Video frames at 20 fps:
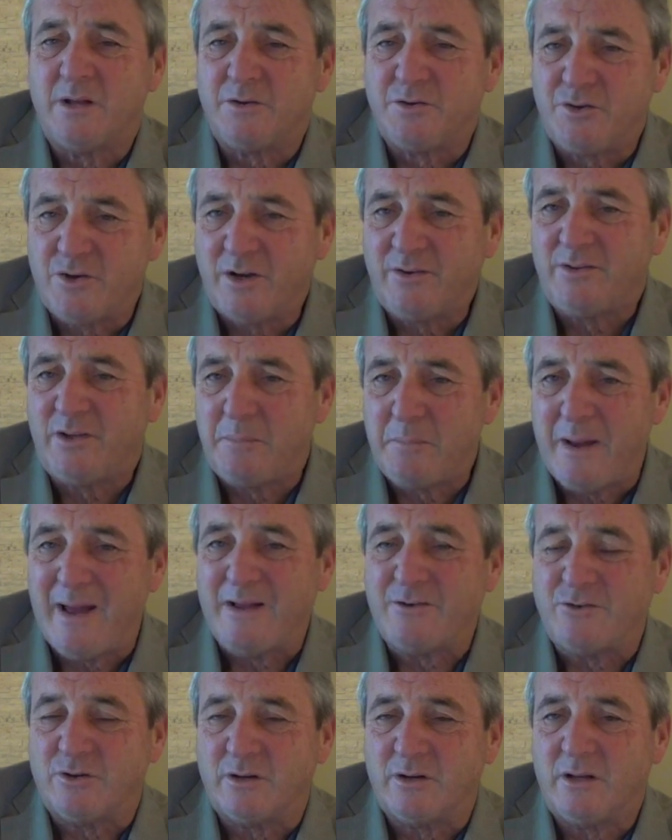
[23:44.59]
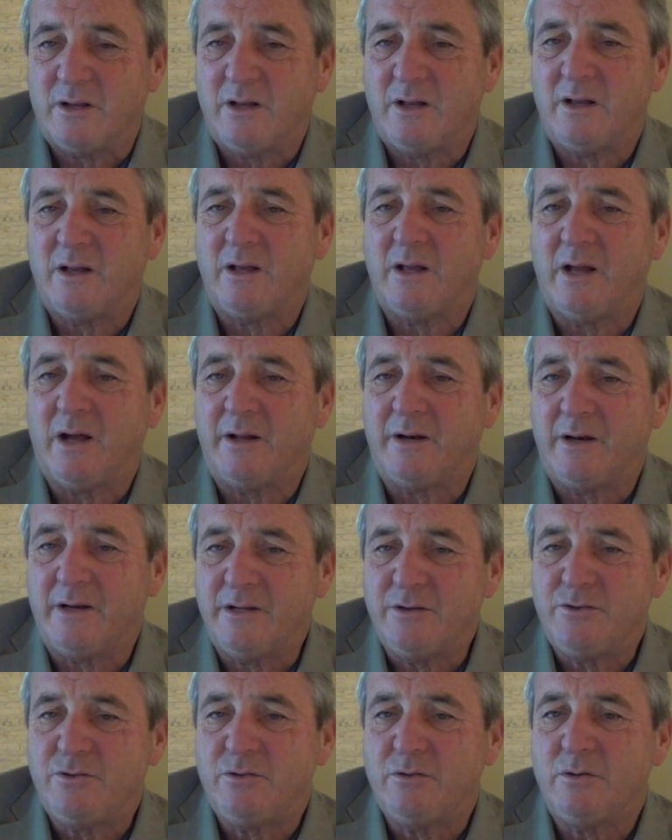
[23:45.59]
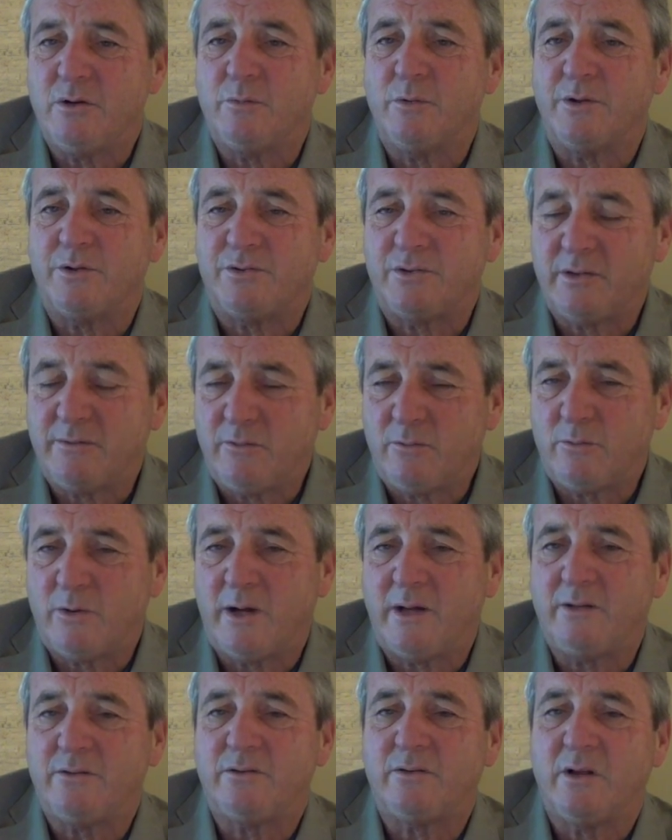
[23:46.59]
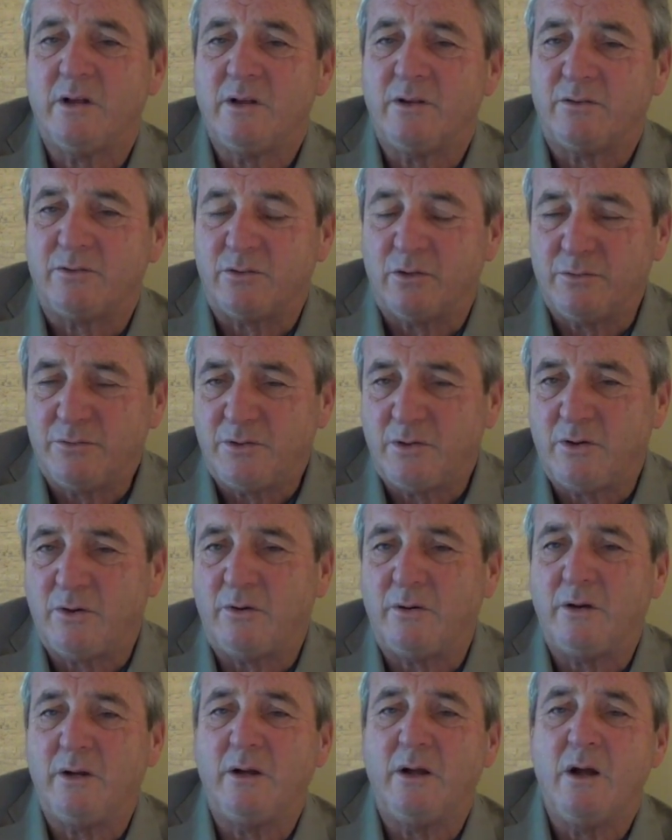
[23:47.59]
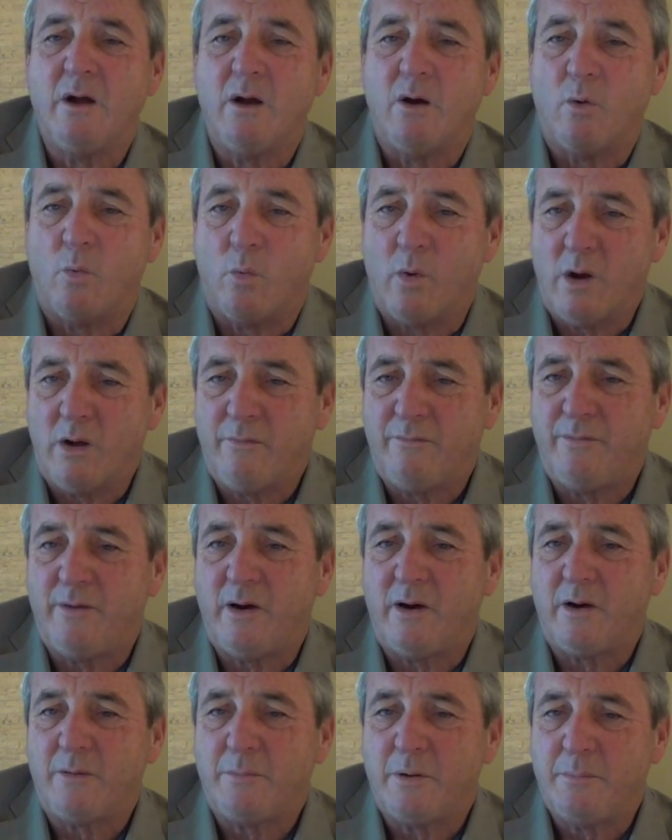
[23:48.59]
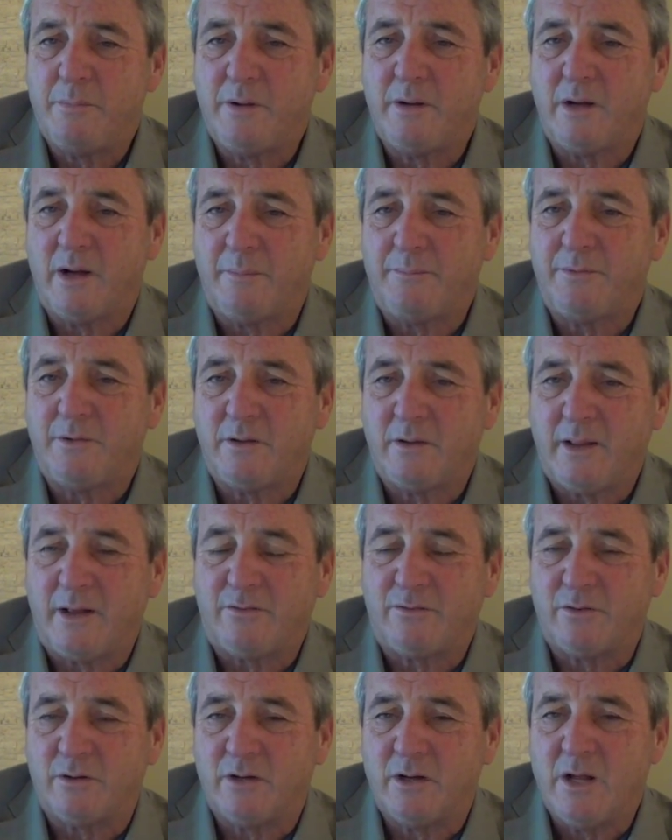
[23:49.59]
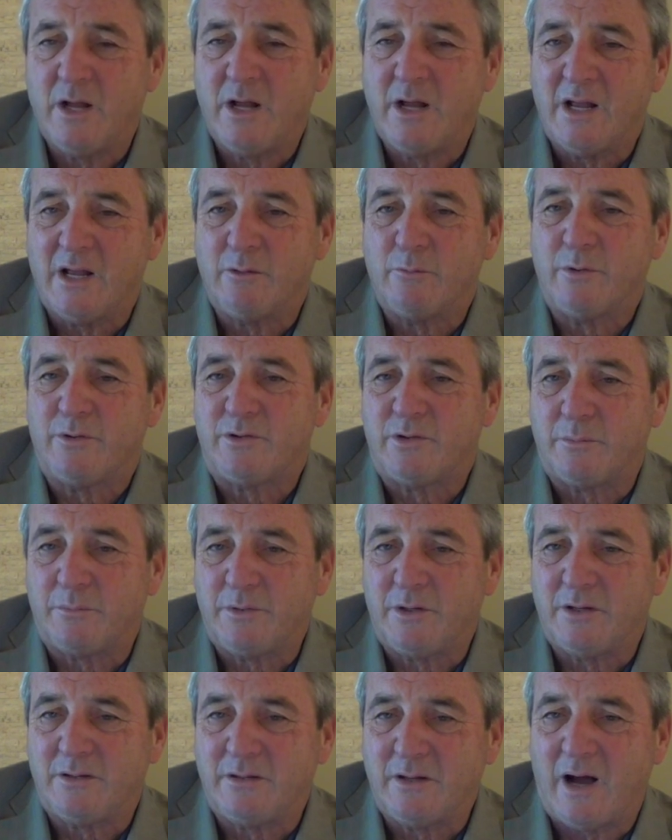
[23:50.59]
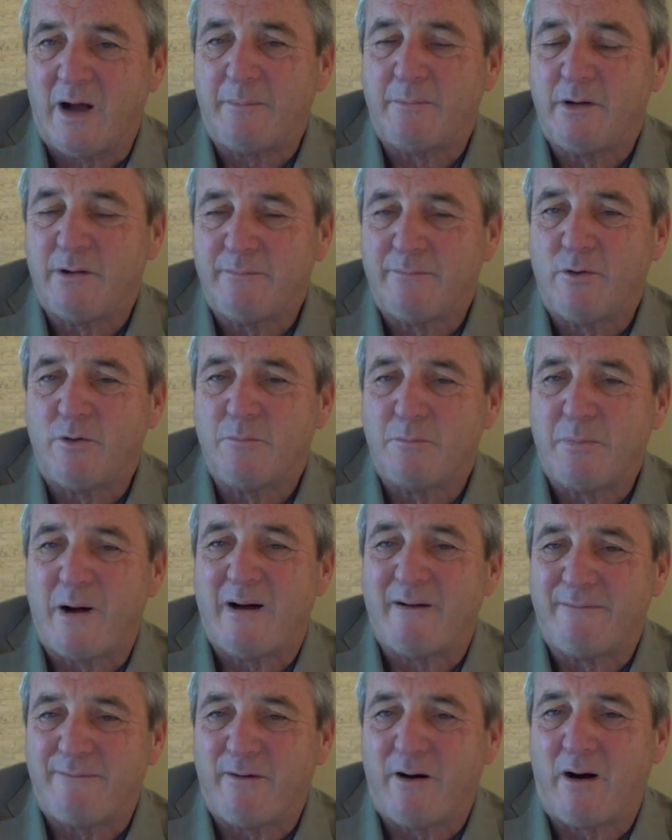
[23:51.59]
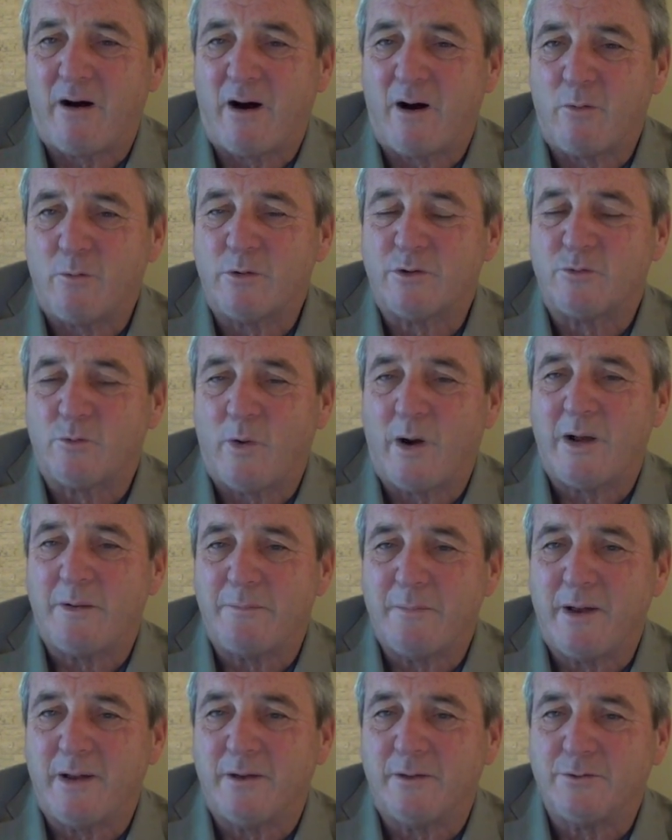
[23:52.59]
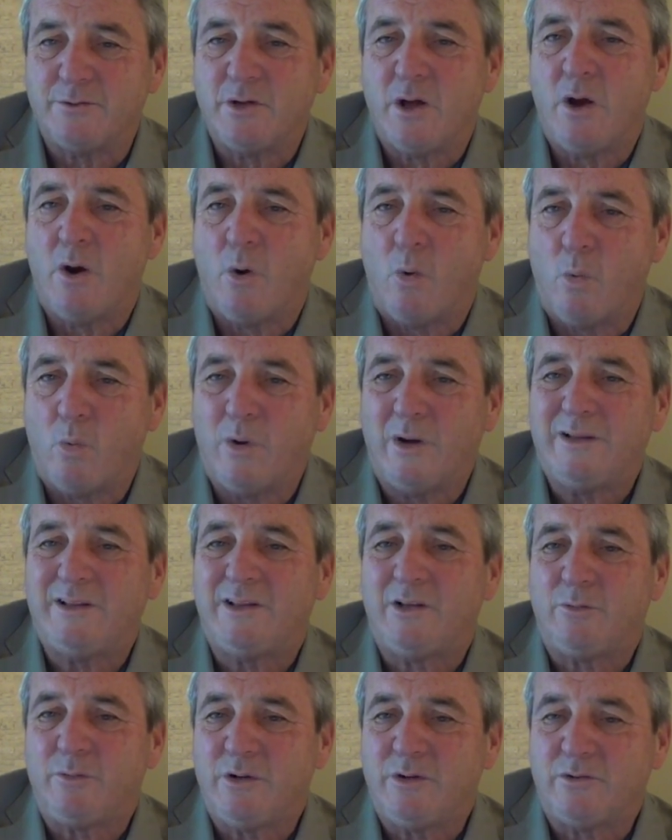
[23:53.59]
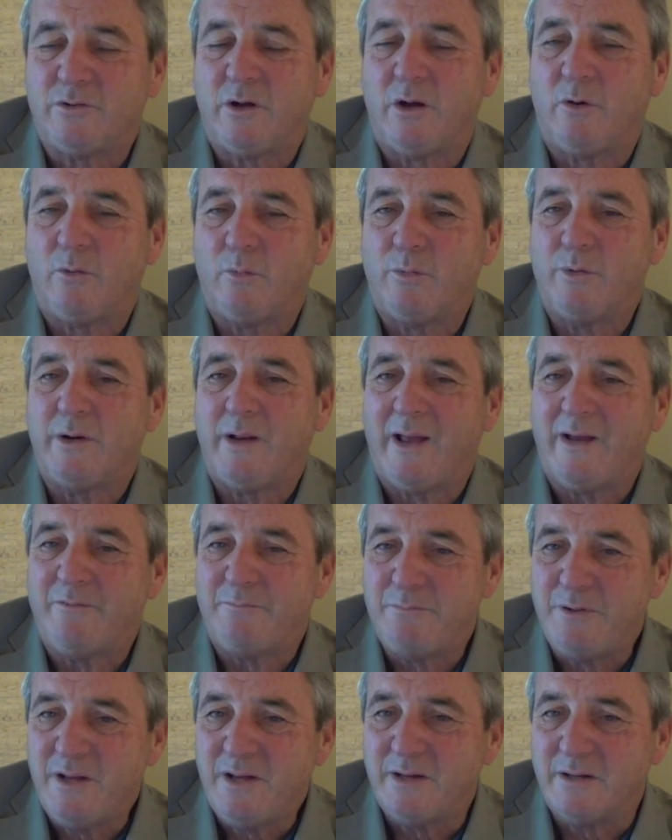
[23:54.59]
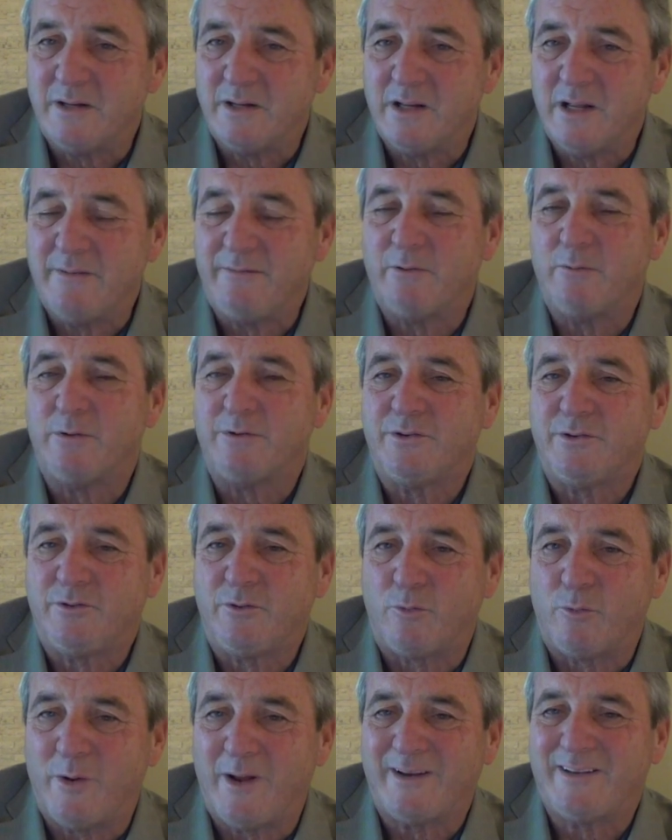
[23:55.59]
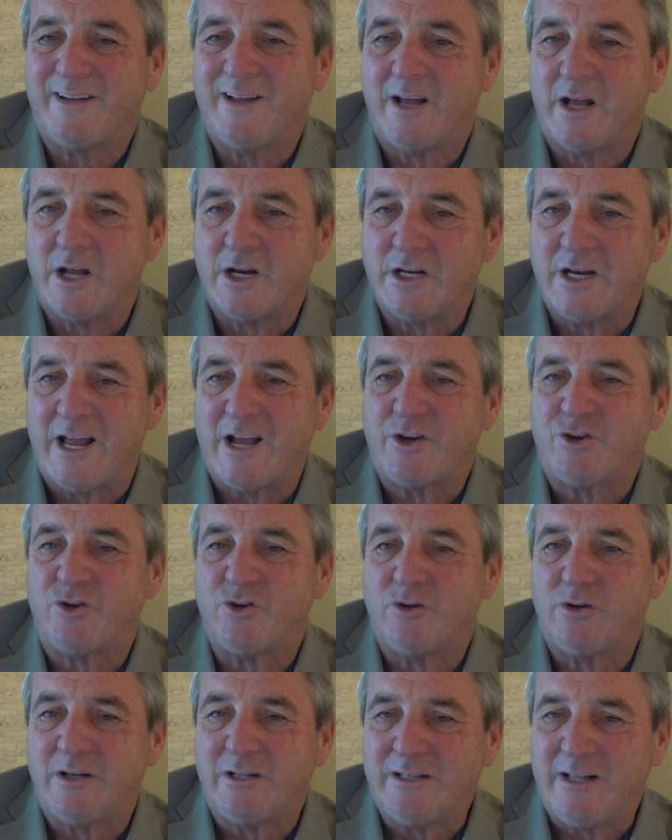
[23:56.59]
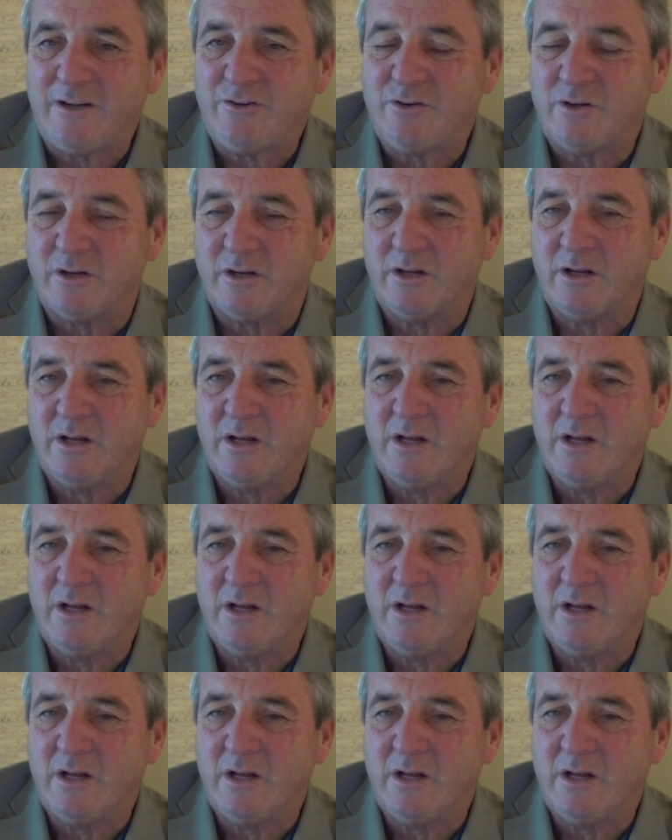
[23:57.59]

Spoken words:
Just imagine on an issue with civil rights, Social Security, welfare being up to the election, in which the dominant vote by far was white males, what the result would have been if it was a direct national election.